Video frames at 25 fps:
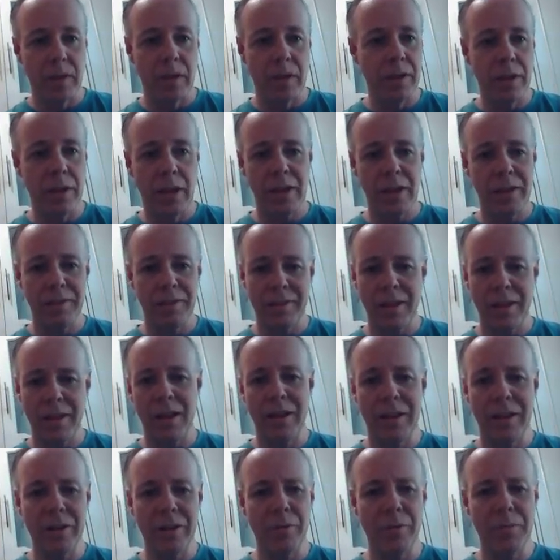That's a
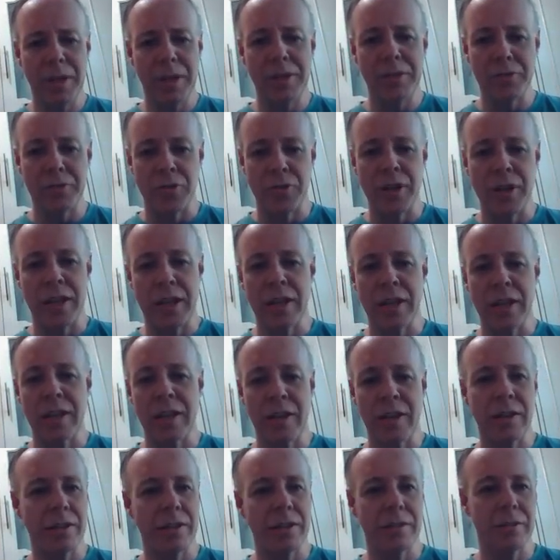little bit
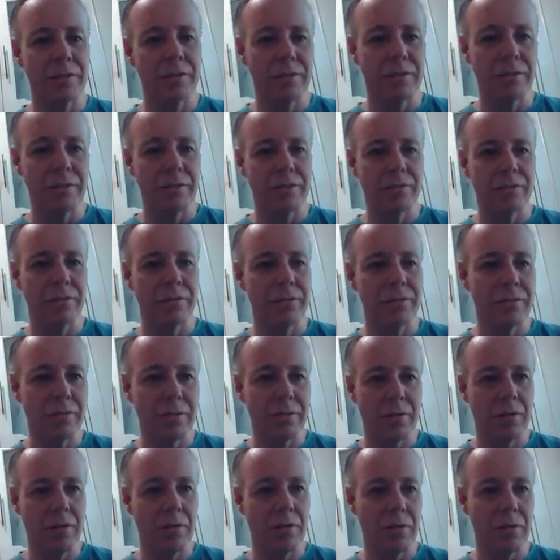tricky.
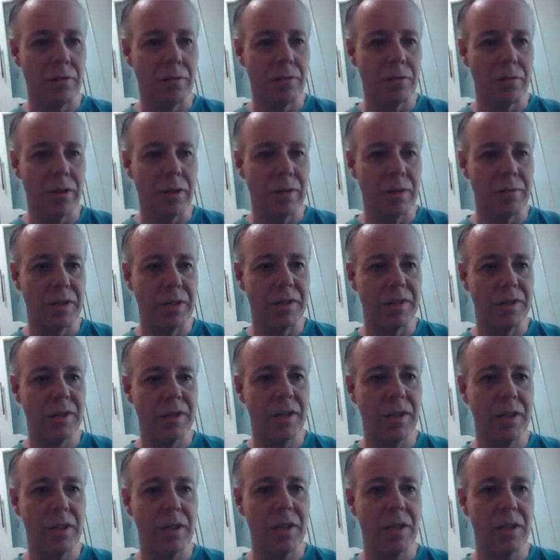So let me
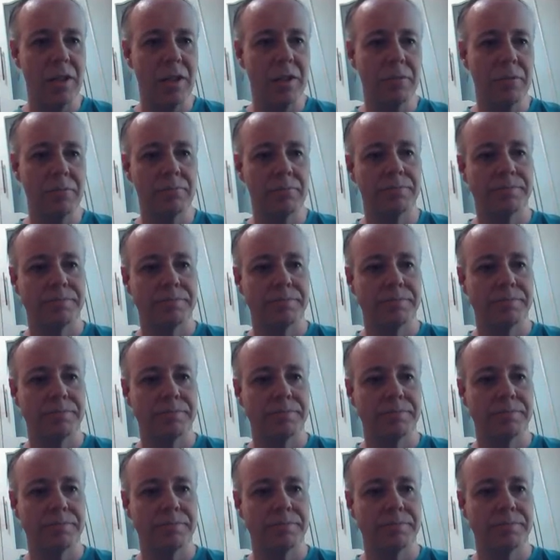see.